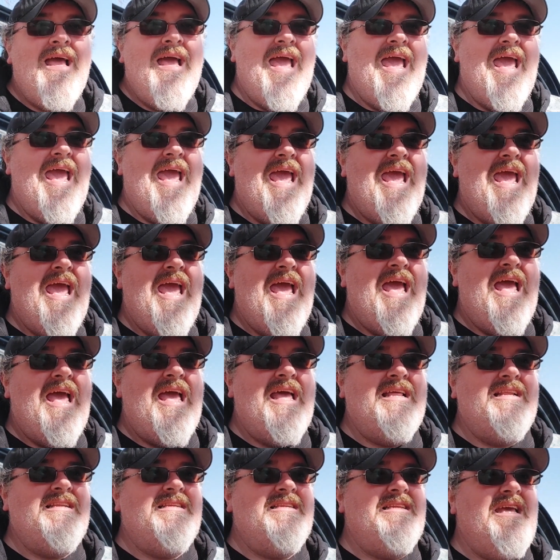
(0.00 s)

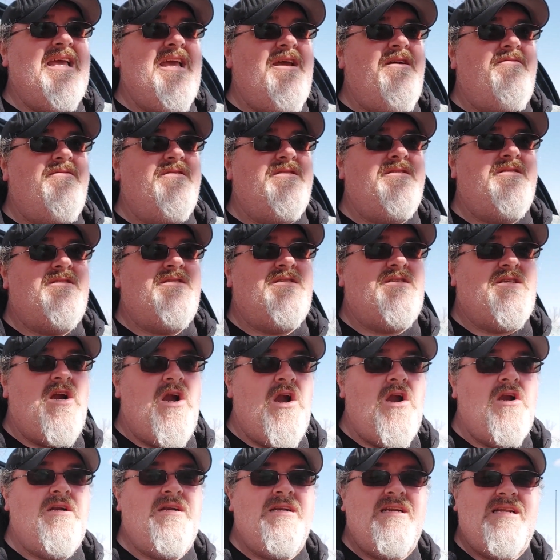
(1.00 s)
and it was
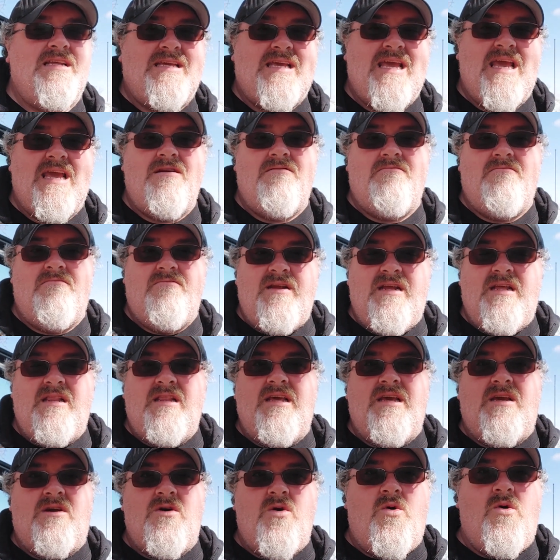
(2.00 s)
starting to get
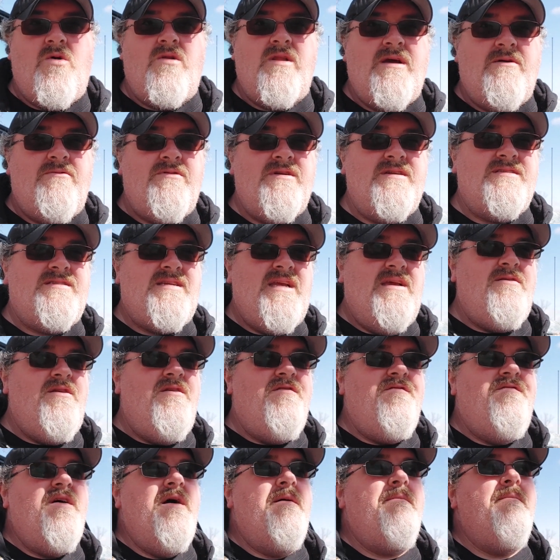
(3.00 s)
really cold. I want to say
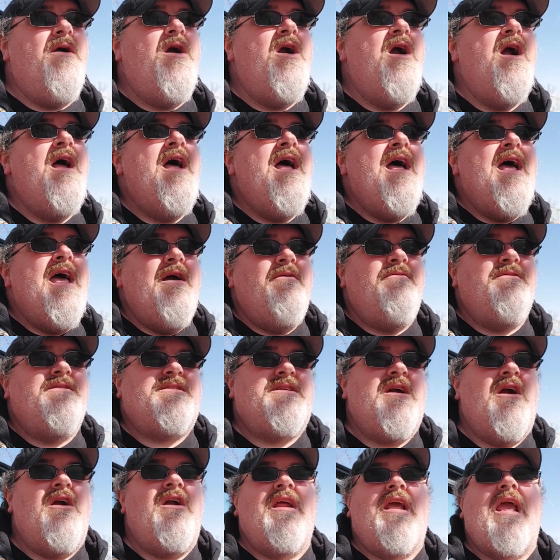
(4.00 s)
November. It was
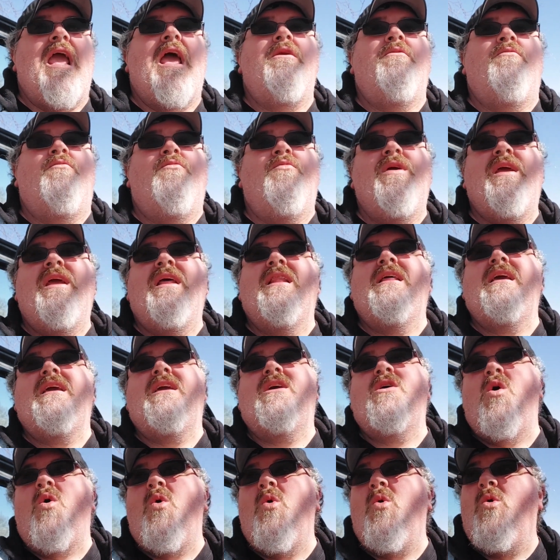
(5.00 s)
starting to get really
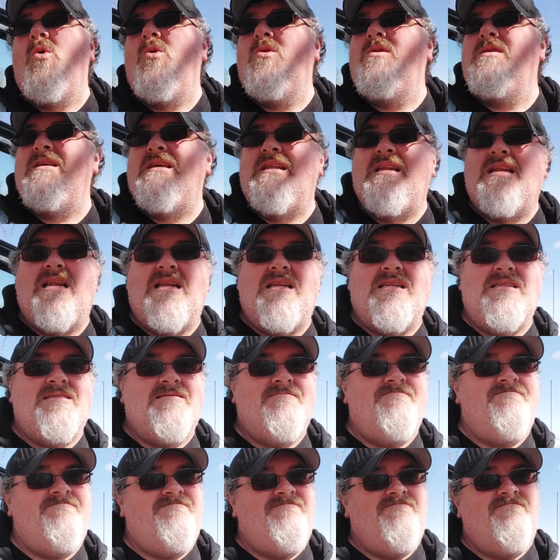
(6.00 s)
cold,
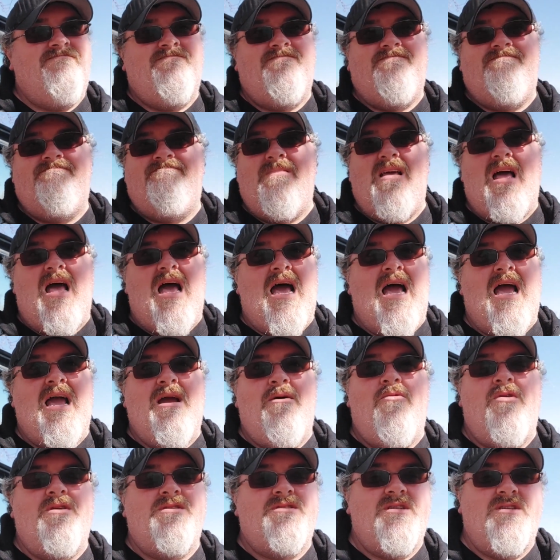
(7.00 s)
and I
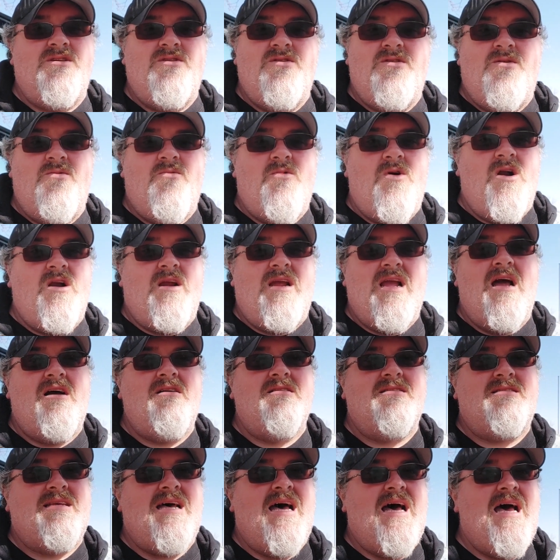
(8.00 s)
wasn't going to work
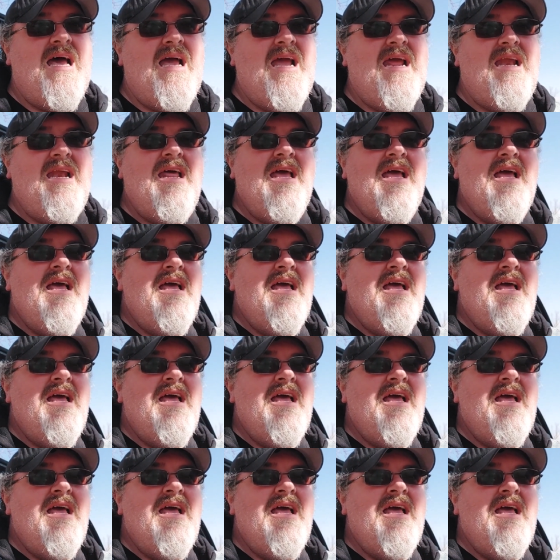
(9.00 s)
outside.